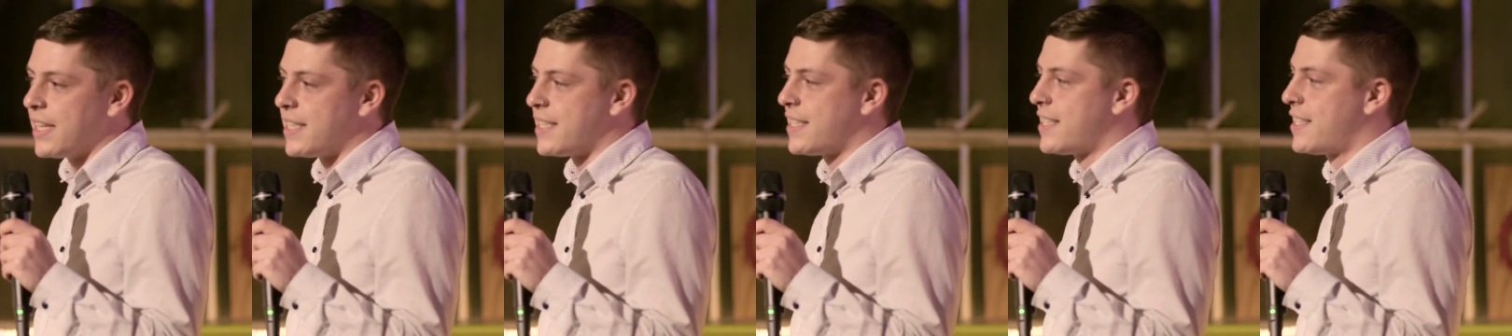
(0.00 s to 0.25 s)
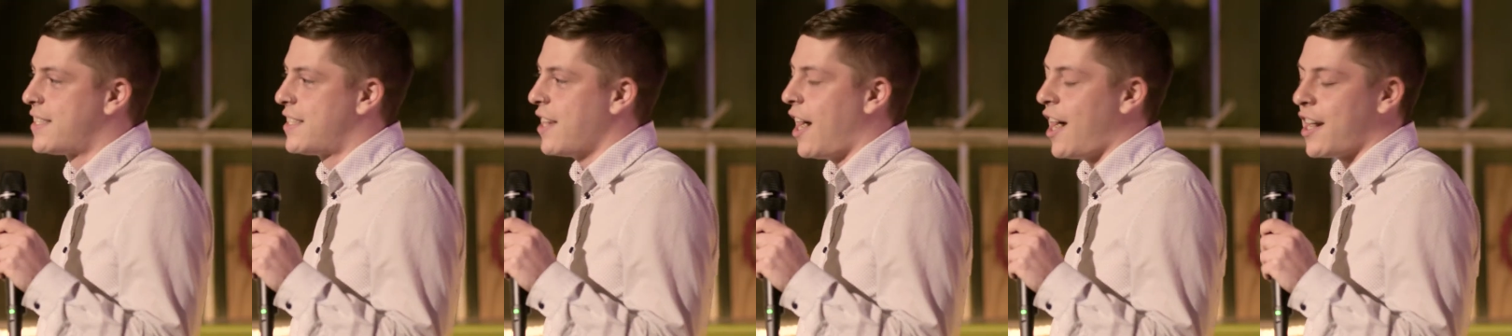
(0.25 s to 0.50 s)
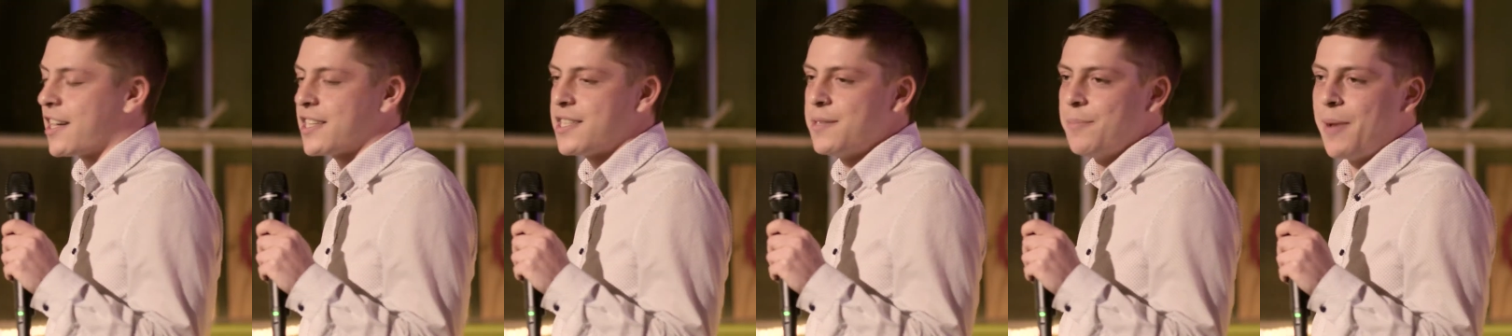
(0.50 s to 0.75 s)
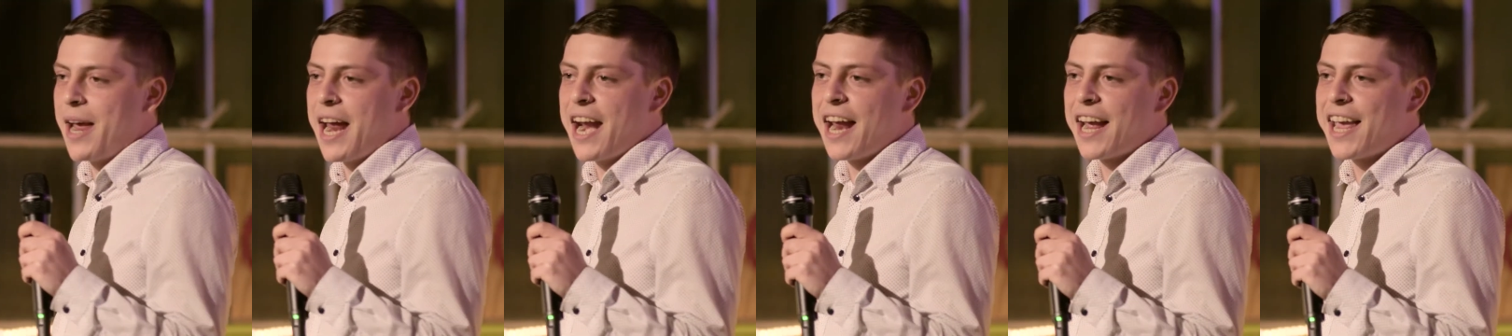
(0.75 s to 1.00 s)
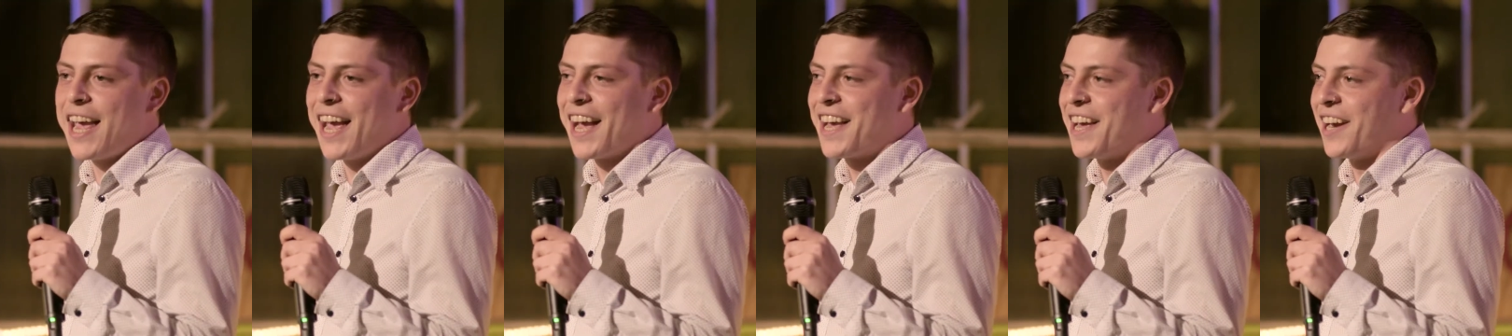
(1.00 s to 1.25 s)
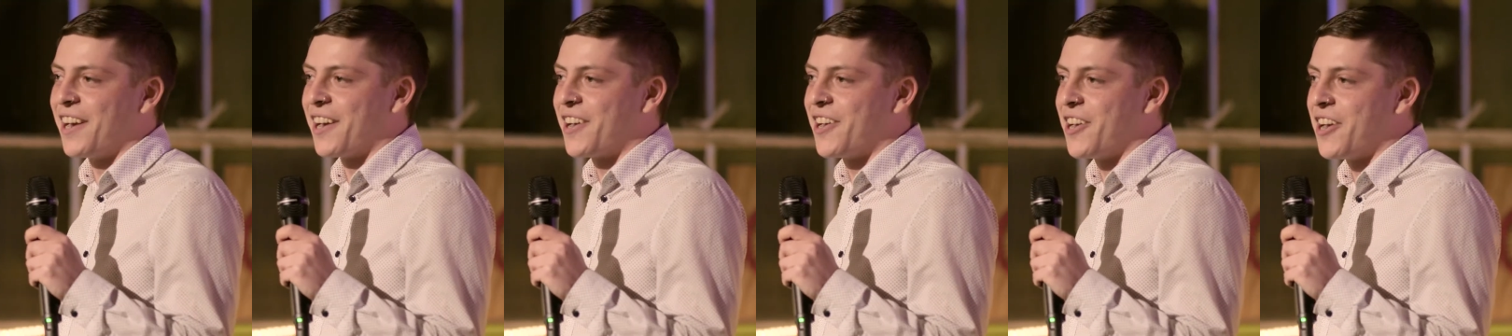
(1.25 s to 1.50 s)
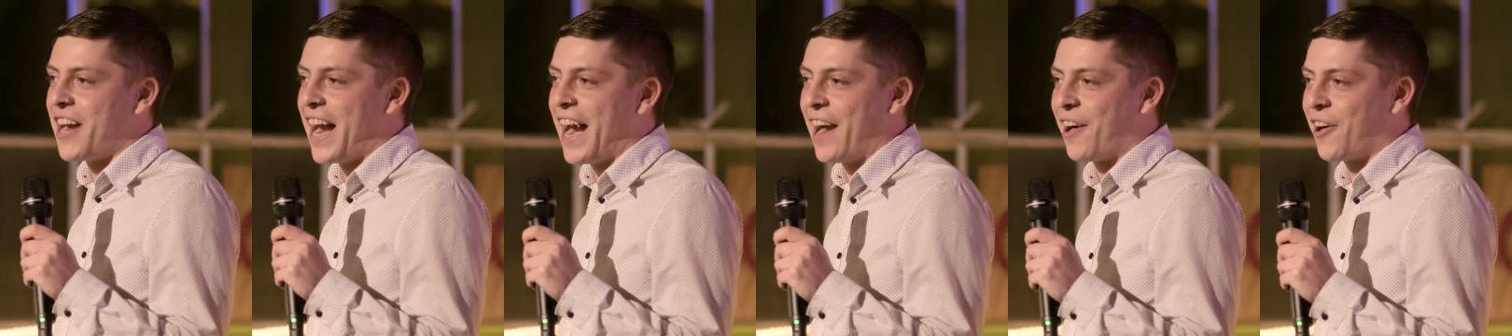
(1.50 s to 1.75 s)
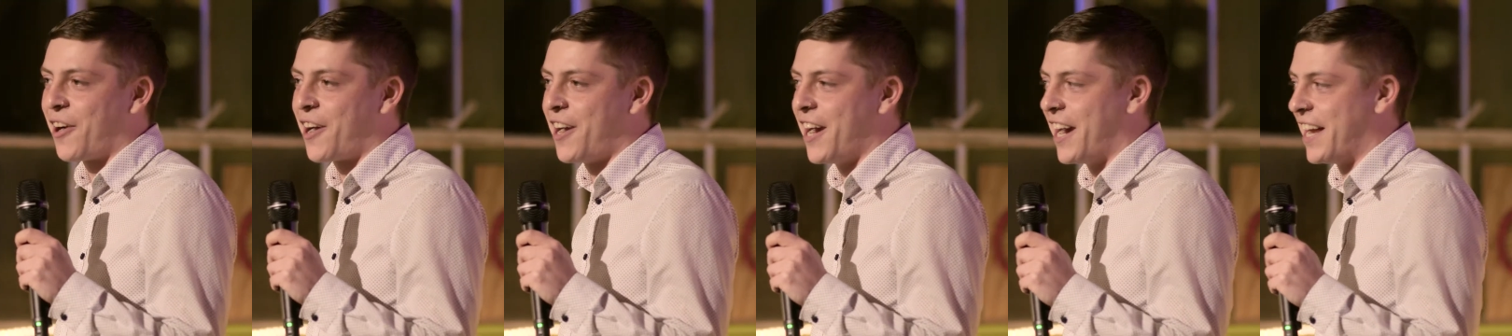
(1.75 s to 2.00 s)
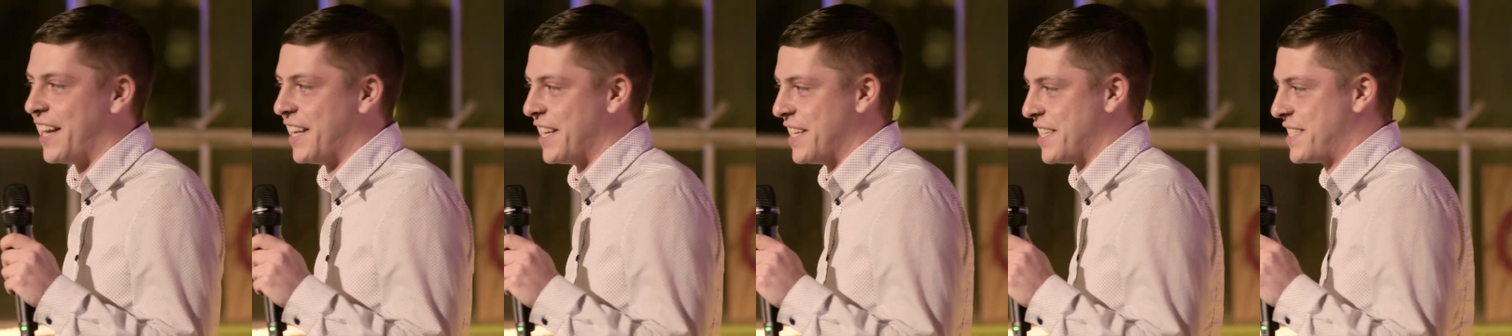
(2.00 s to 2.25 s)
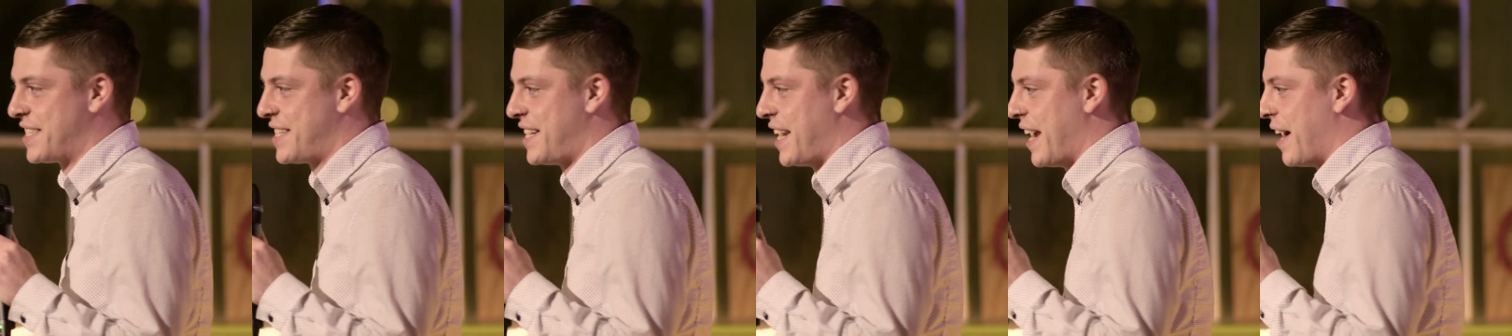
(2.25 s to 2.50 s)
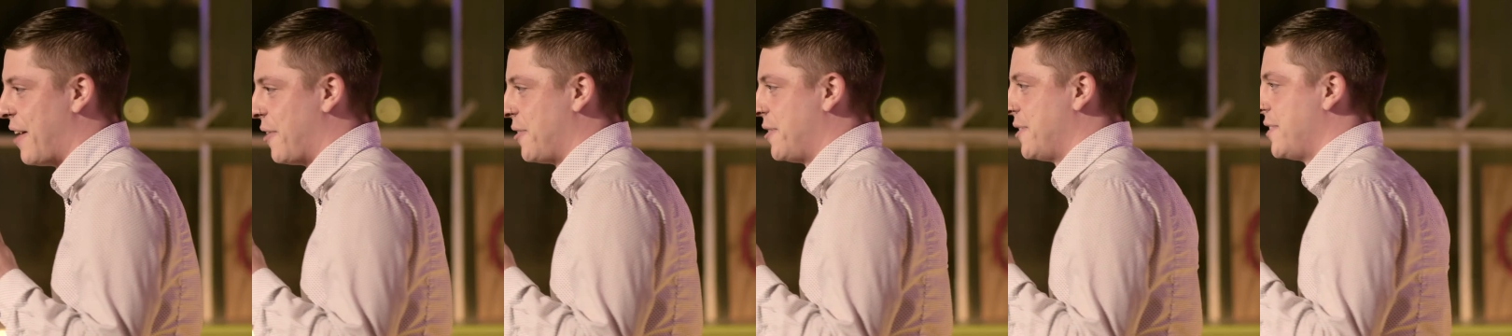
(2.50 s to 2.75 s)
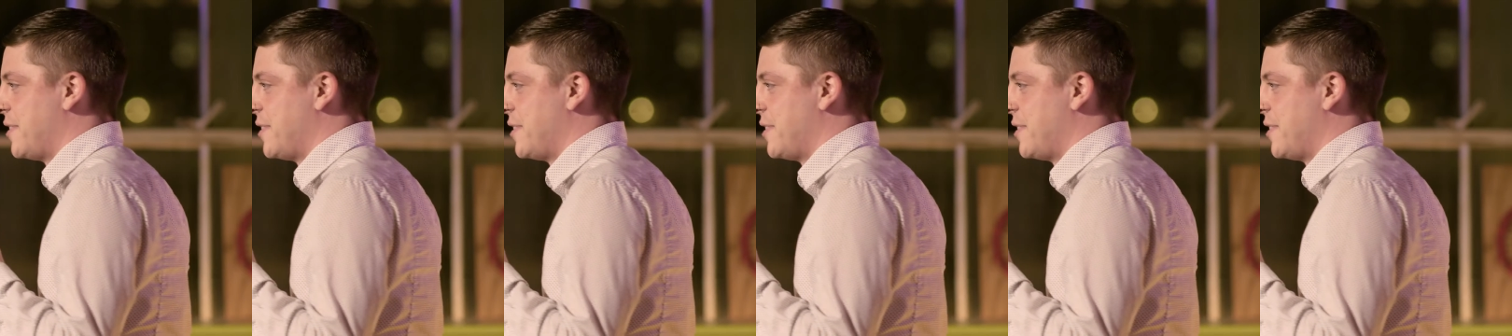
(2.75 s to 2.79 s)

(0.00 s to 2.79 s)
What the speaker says: sucks, man. I can't get a good haircut in this town.